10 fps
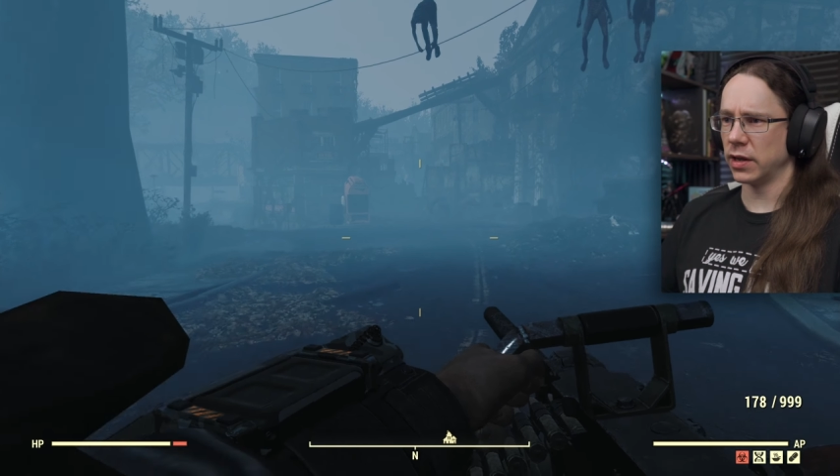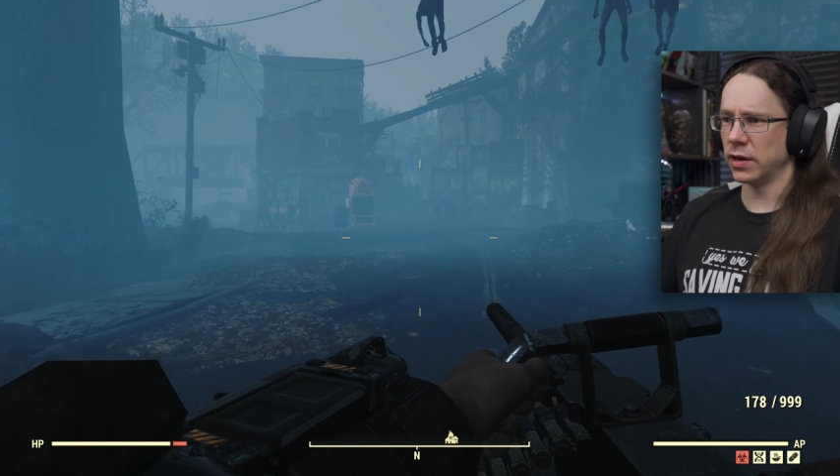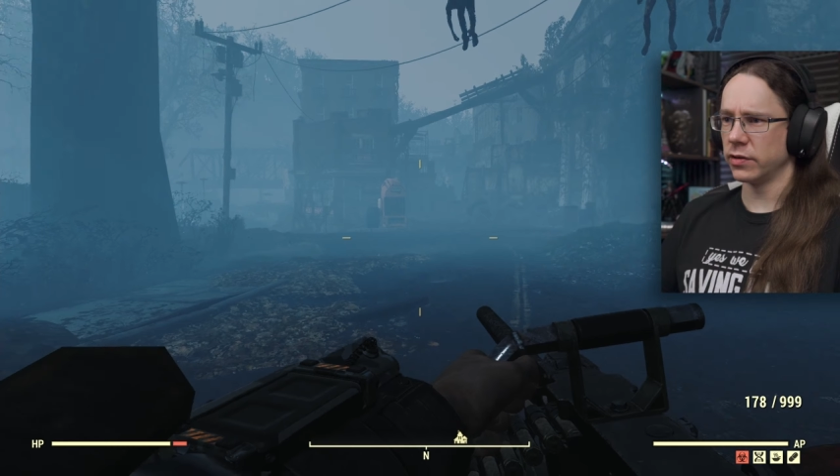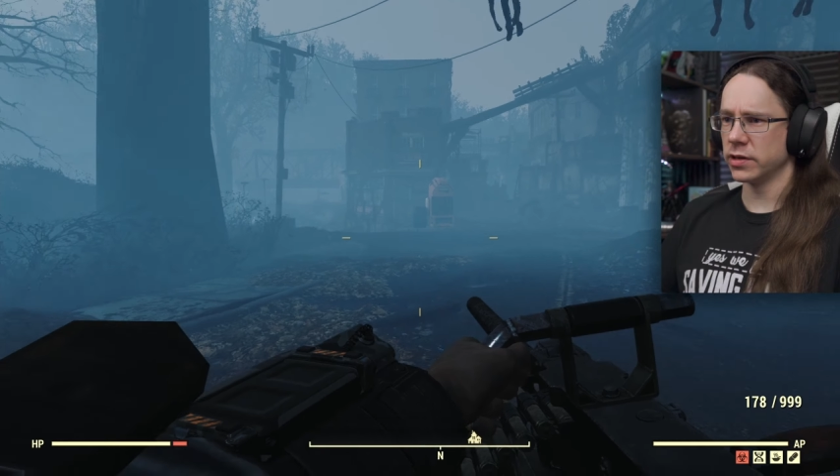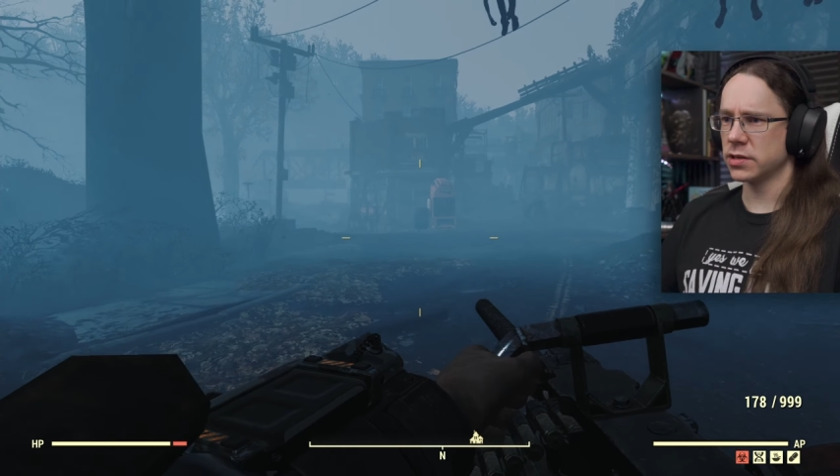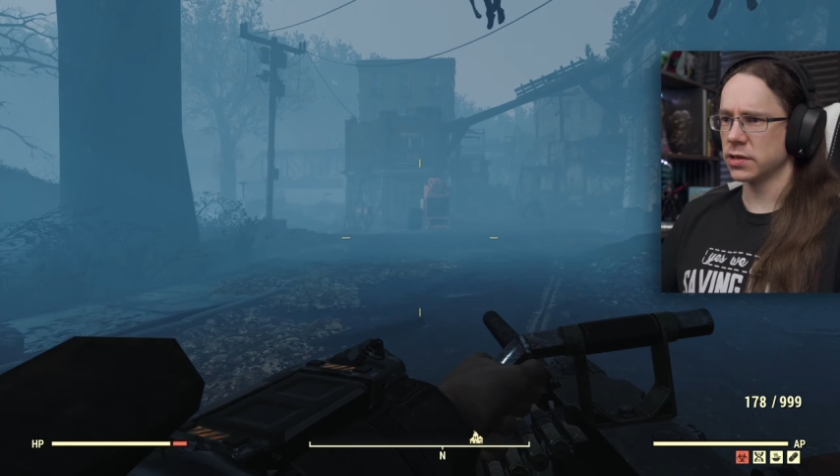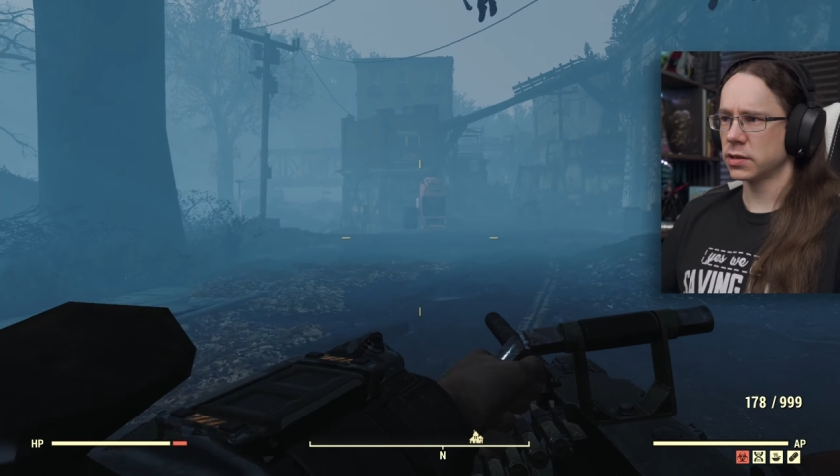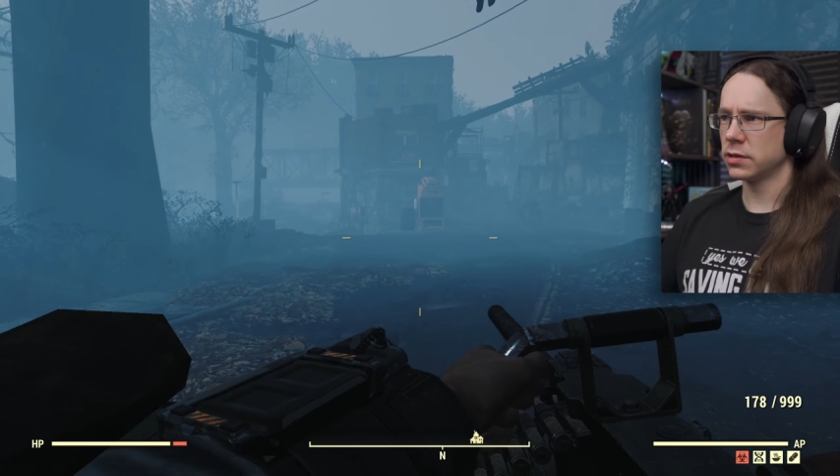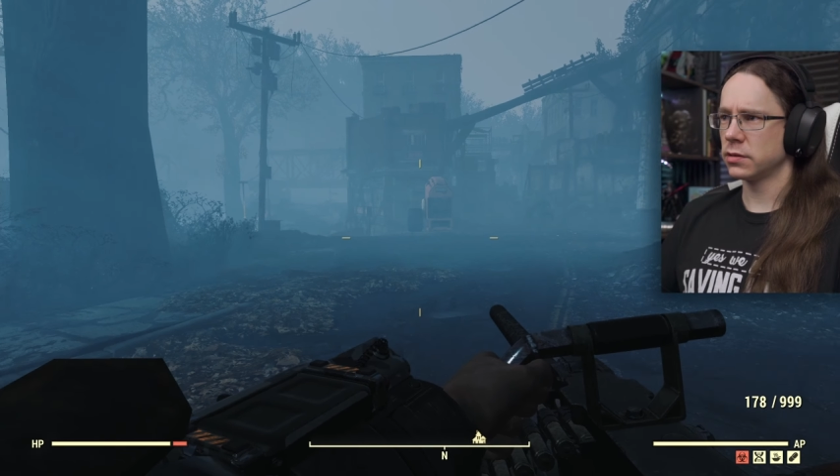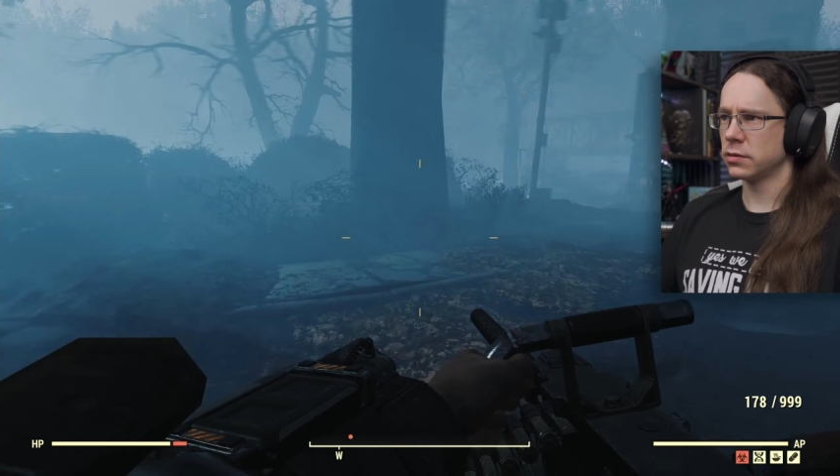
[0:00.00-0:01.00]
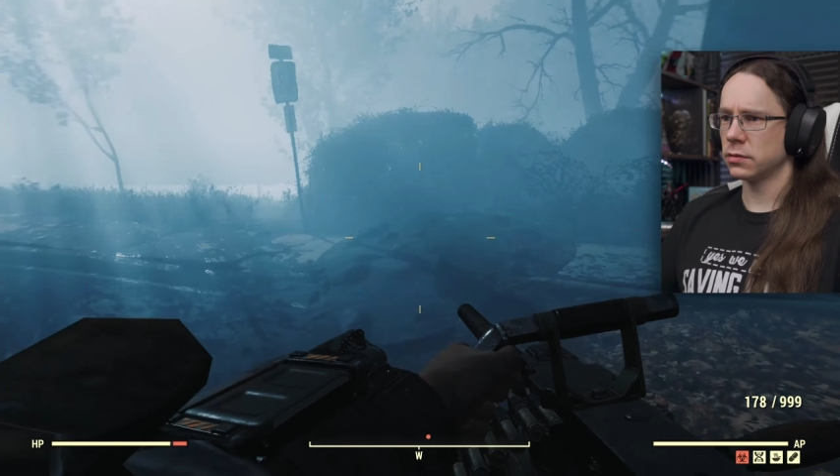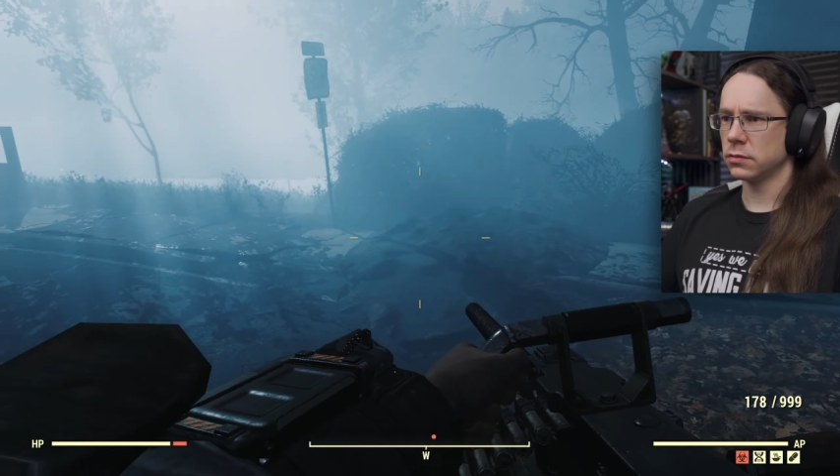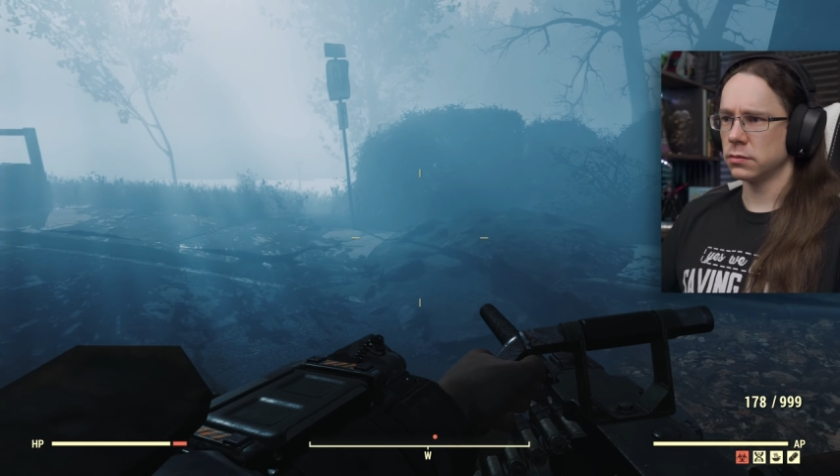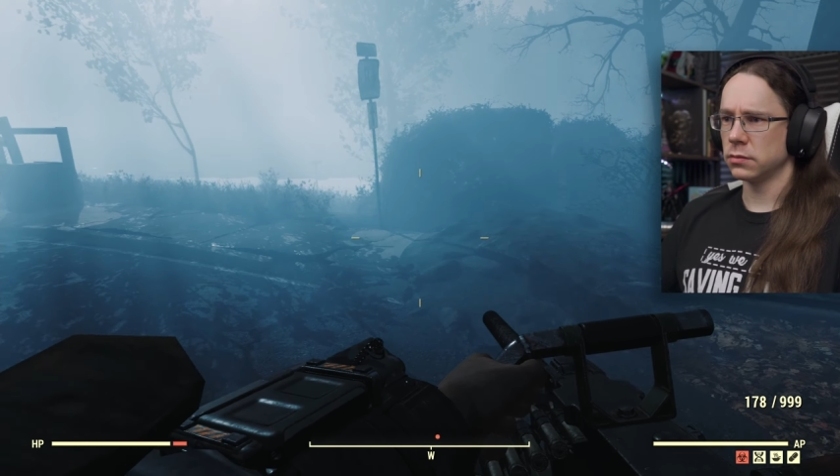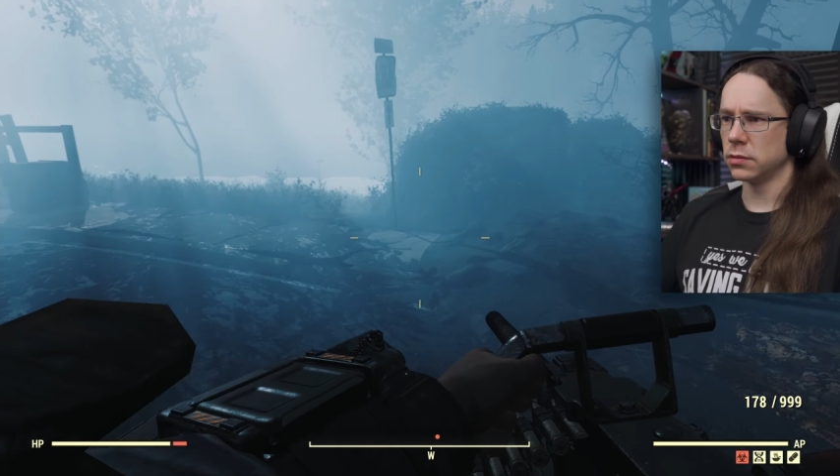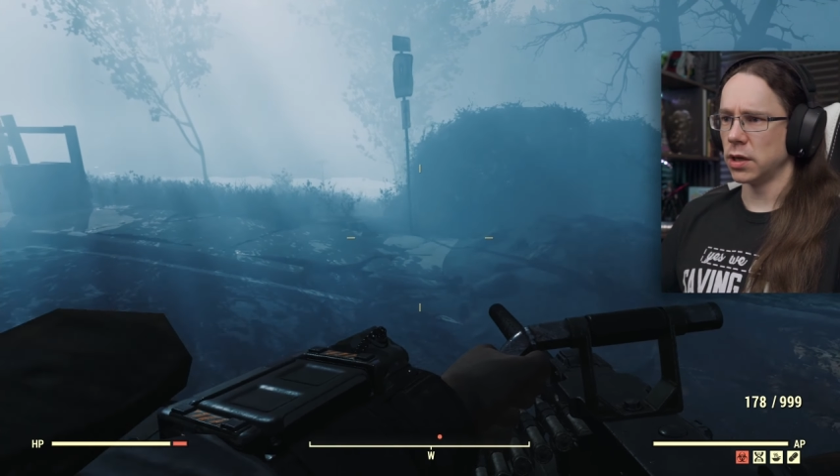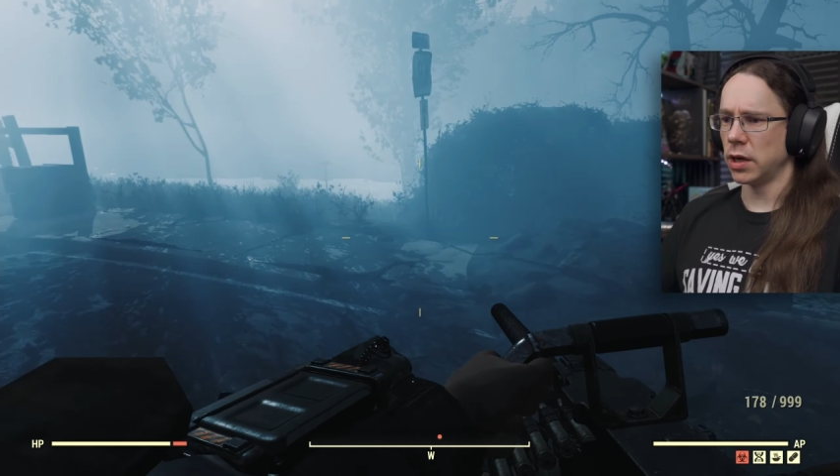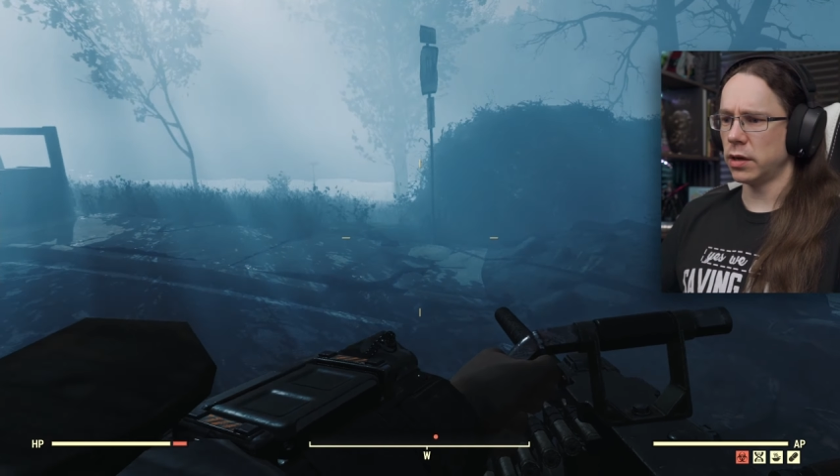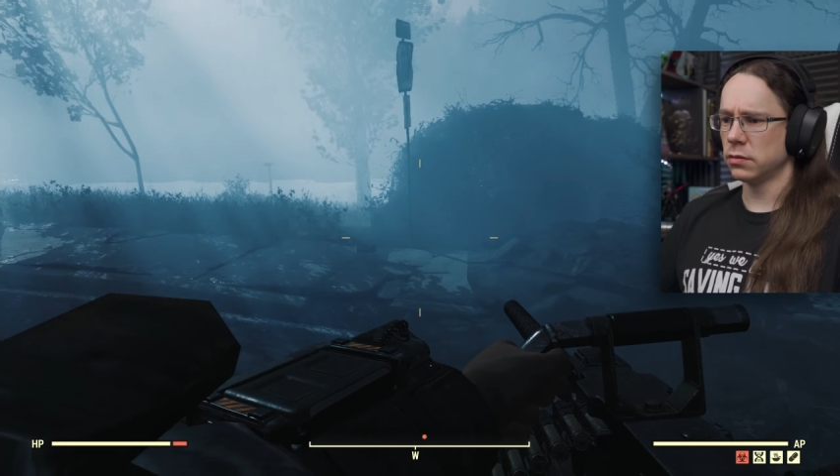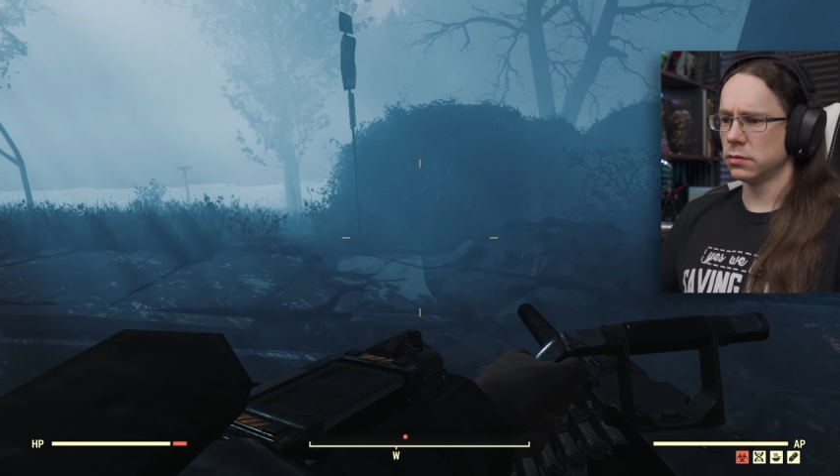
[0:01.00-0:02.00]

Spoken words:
areas. Hello?